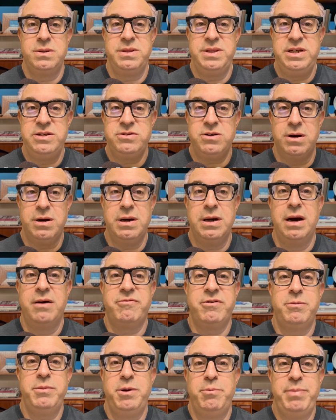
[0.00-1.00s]
These are
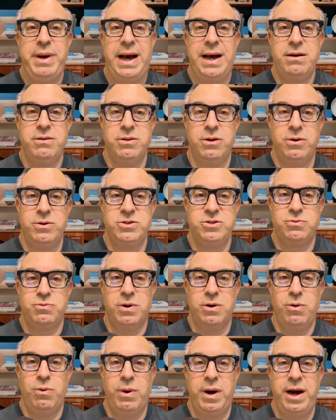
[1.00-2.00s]
government-backed loans
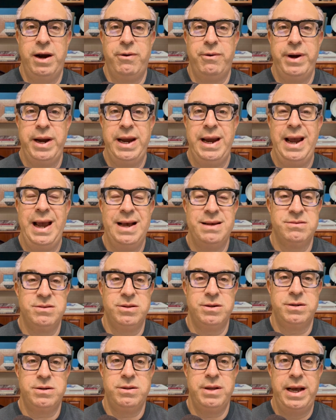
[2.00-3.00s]
requiring as
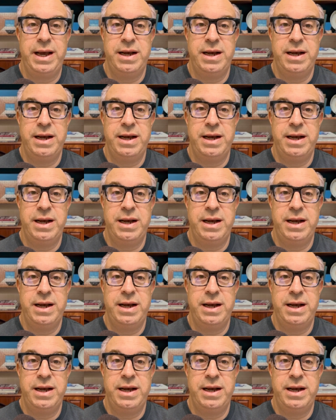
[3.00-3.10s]
little